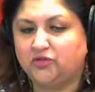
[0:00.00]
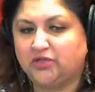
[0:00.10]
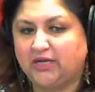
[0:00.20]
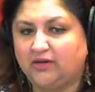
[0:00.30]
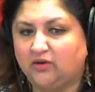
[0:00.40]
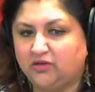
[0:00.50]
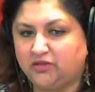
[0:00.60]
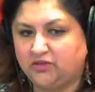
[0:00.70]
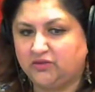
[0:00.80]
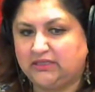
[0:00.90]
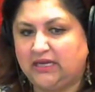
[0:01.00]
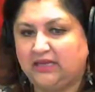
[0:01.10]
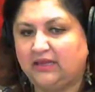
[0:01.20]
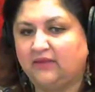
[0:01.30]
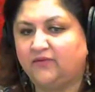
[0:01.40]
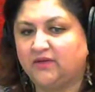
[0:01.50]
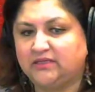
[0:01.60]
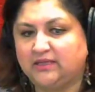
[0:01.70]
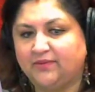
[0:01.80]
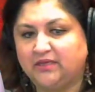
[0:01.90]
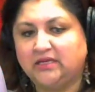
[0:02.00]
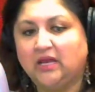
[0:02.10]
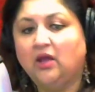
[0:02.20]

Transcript: to China on Tuesday in their first summit